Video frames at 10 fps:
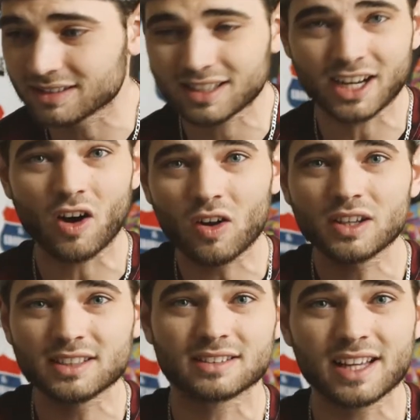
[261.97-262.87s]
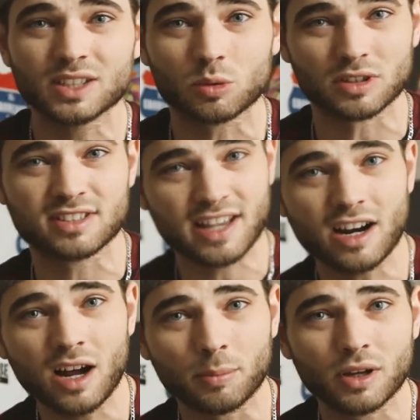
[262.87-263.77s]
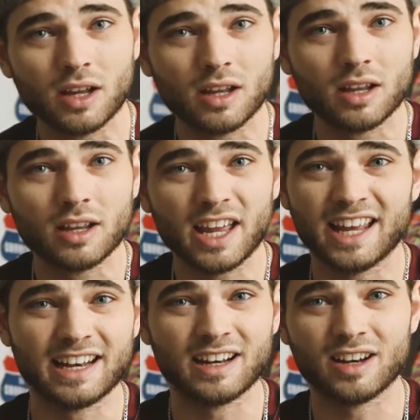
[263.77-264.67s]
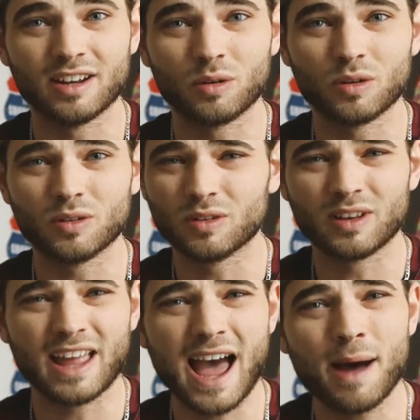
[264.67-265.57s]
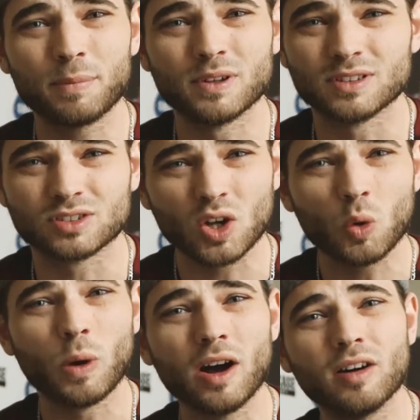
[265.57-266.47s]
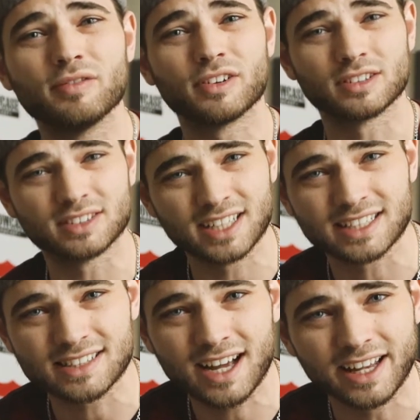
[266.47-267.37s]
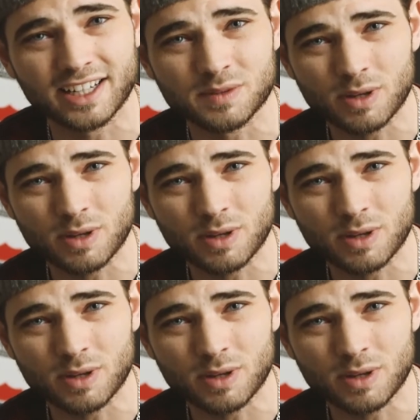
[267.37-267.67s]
It's like all these things were set up and happened so well for 6ix9ine.